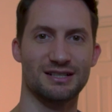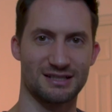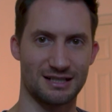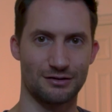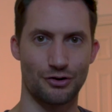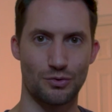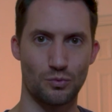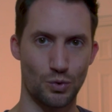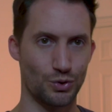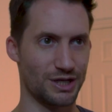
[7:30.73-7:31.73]
and zero
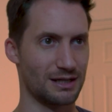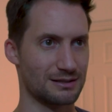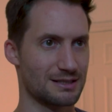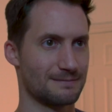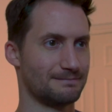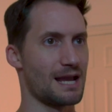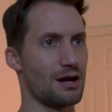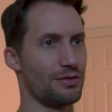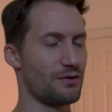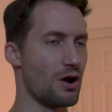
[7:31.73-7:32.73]
warnings.
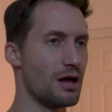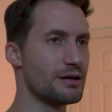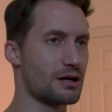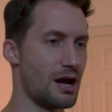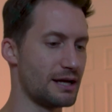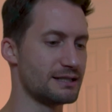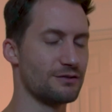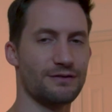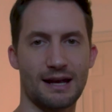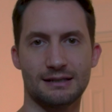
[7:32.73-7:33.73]
Now, there are other kinds
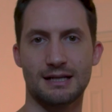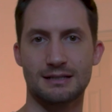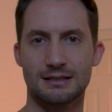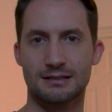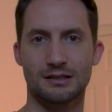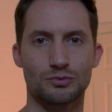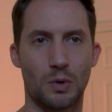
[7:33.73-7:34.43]
of validators as